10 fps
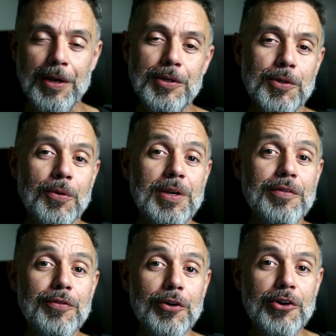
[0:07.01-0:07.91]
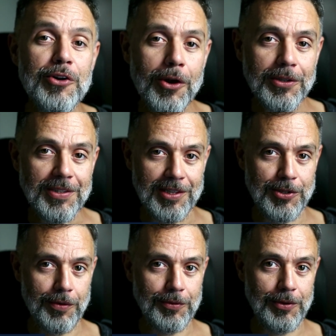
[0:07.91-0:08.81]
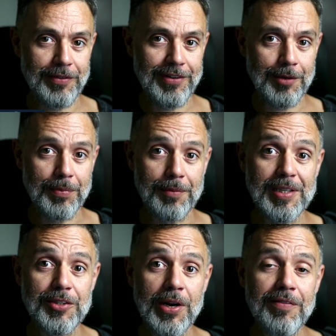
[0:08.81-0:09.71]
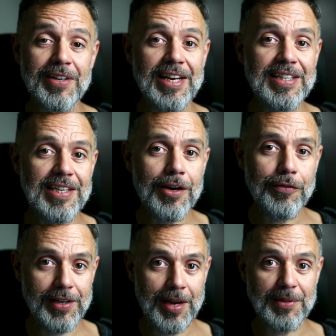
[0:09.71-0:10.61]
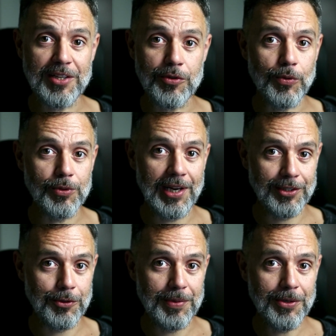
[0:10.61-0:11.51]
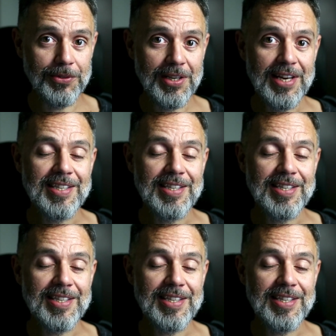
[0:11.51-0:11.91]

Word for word: So if you're not a software developer but you have an idea of an app that you would like to build,